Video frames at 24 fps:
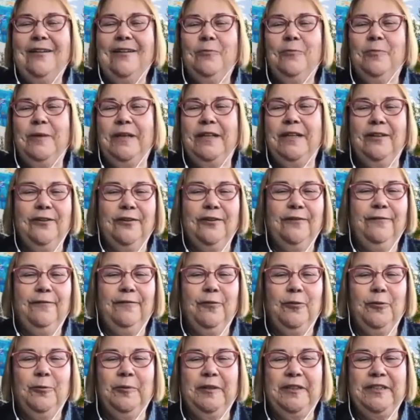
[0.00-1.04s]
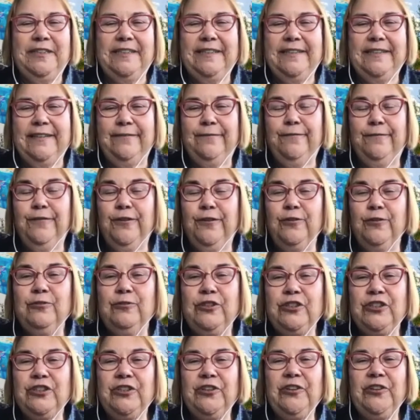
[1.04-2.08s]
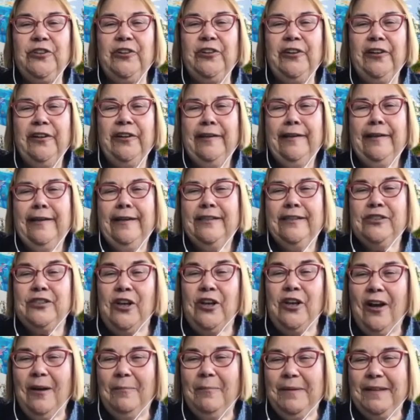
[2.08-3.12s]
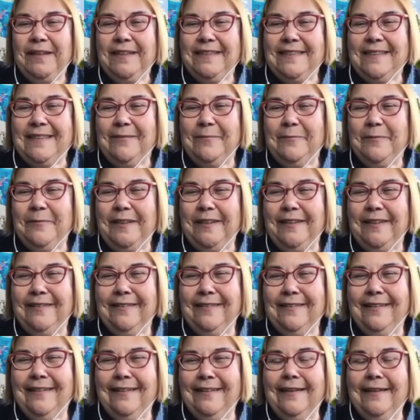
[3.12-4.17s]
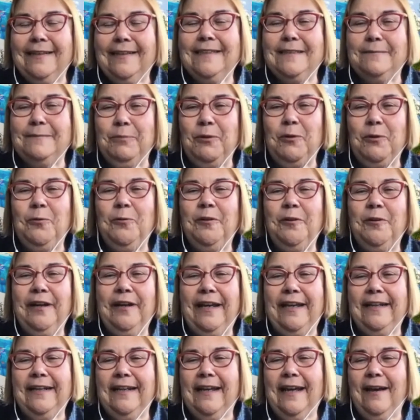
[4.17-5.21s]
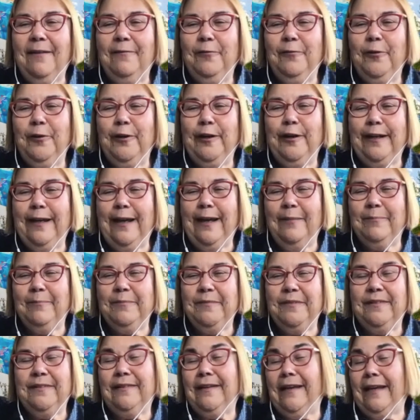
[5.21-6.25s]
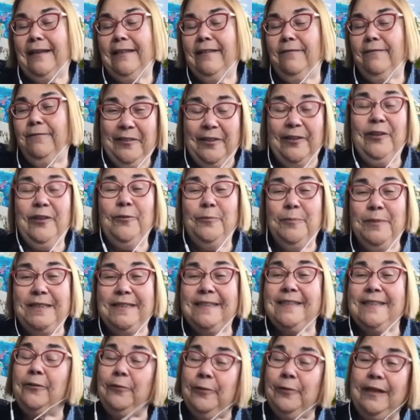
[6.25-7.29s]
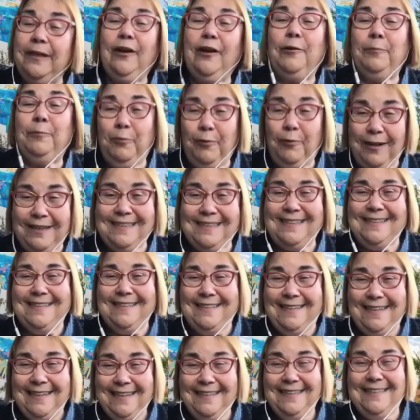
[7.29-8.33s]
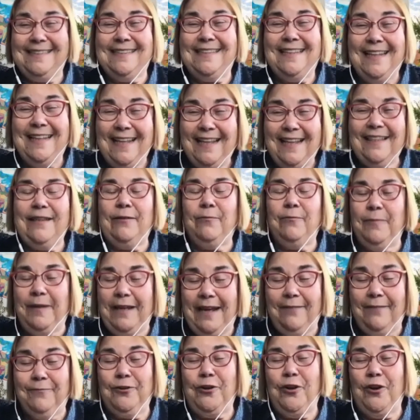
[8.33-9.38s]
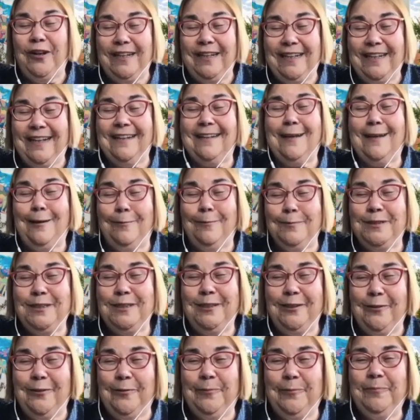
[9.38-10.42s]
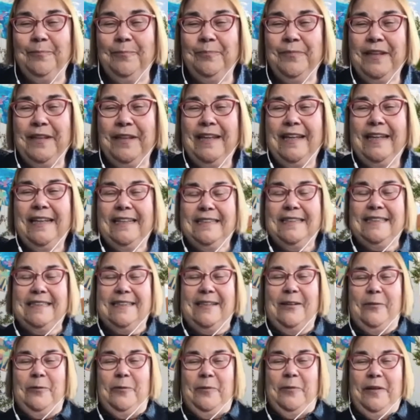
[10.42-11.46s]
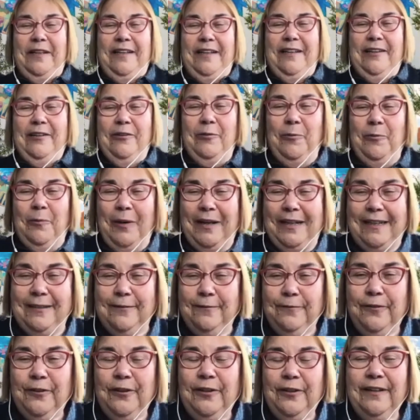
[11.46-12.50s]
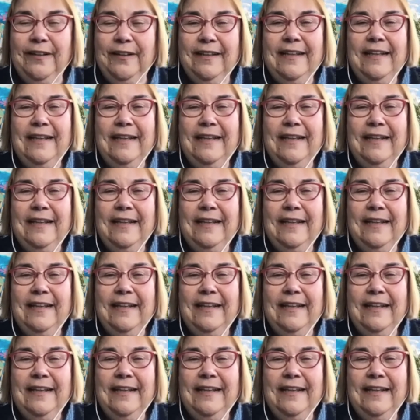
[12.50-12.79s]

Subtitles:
we look forward to the future topics that we'll explore and cover and the humans that are in our presence that we have not yet come to know. So grateful.